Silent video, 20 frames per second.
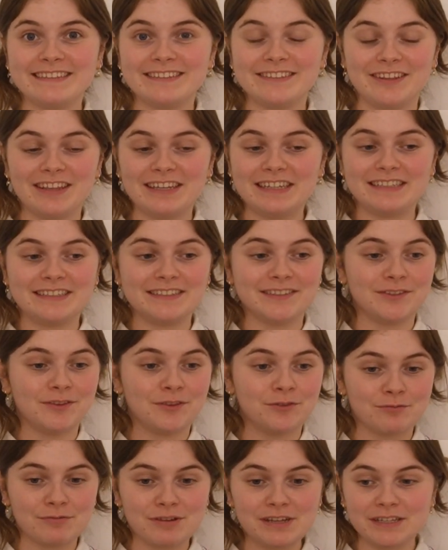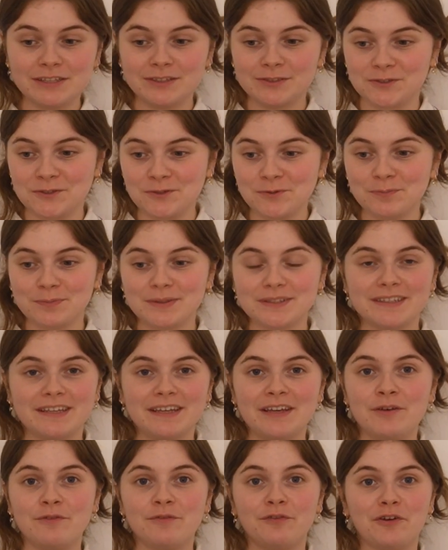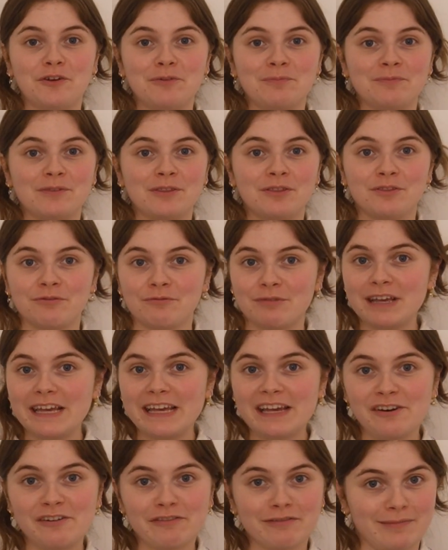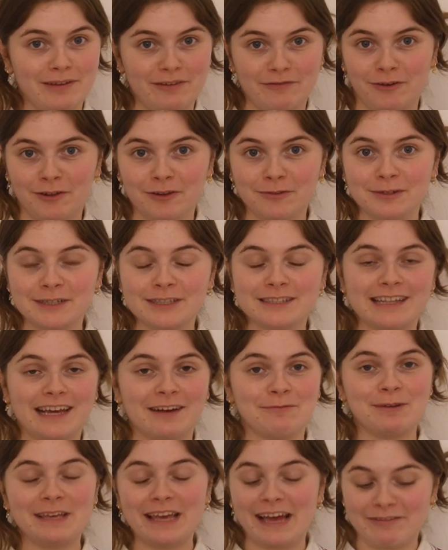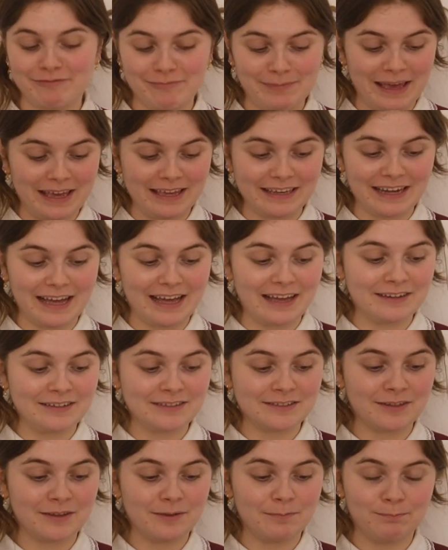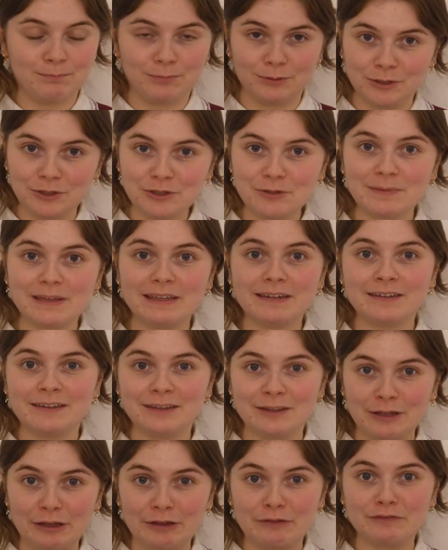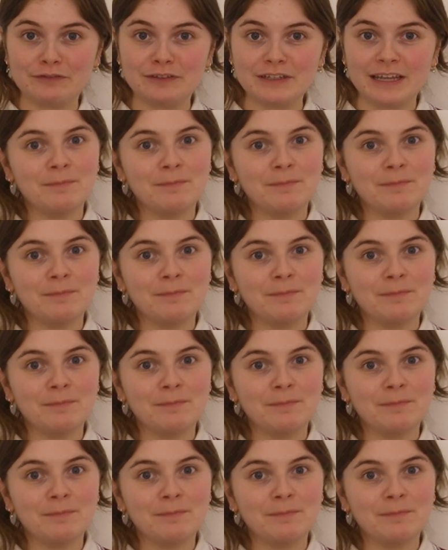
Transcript: So that is 3 soups from 3 of my followers that we have made, and blooming loved.